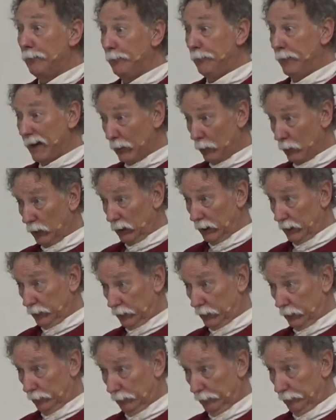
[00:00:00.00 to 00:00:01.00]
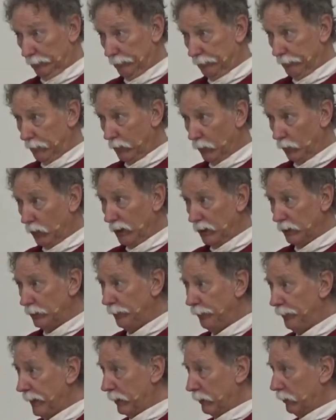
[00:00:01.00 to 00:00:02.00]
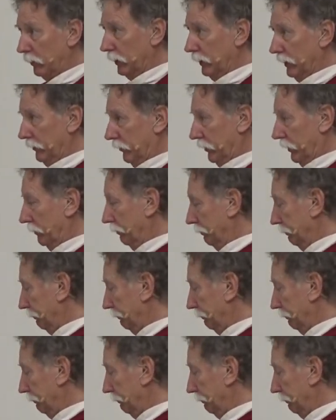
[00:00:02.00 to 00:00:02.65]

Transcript: federalism. What is federalism?